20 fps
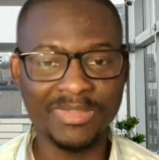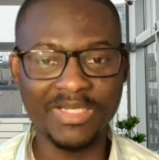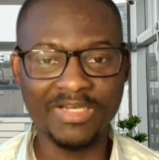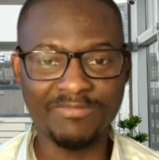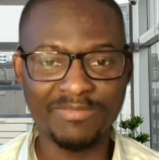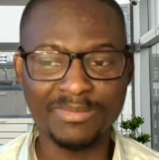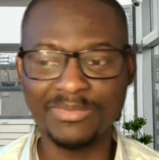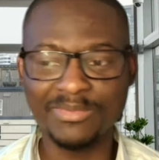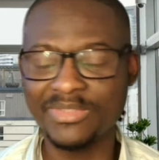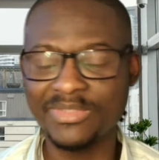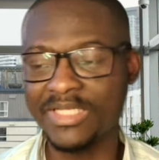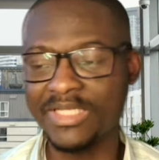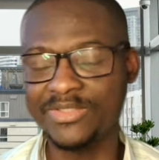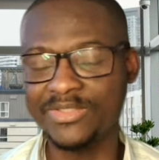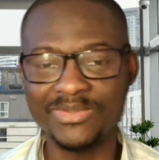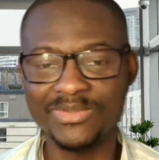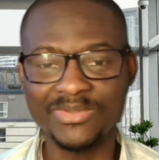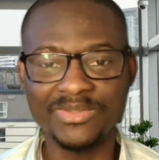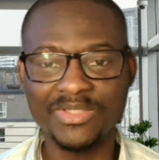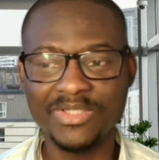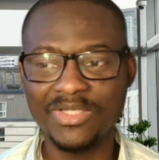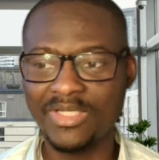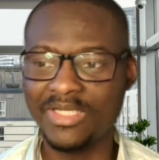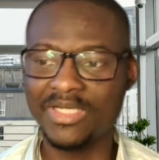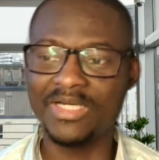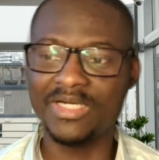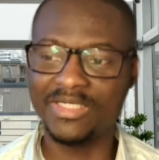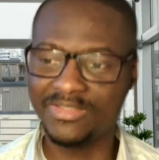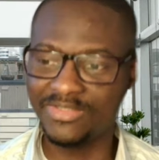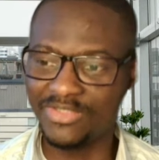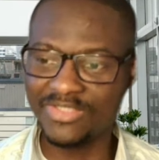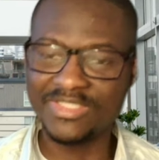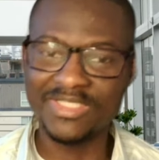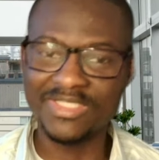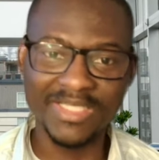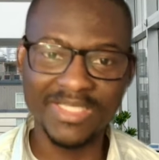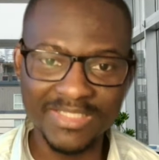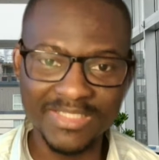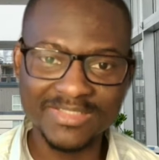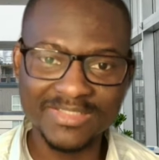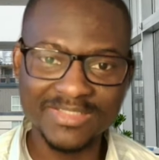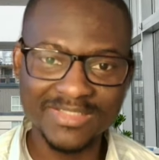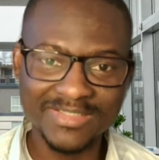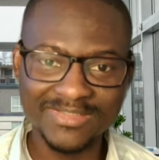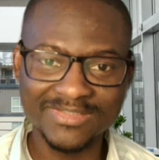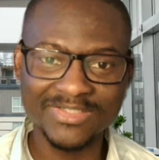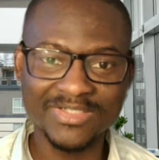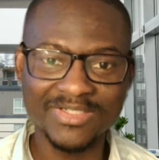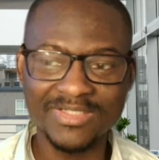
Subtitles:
You might have people telling you, just in case,